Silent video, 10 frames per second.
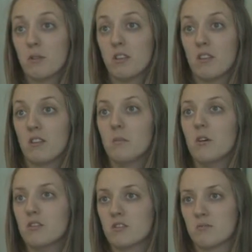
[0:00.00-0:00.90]
with
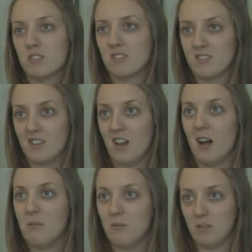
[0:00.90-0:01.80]
emulsion, which is a
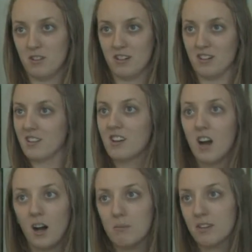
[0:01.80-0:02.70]
lot more
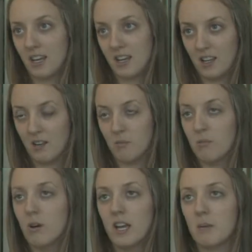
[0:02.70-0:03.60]
complicated and
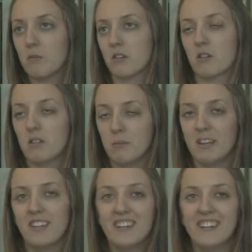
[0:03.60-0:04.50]
way more equipment.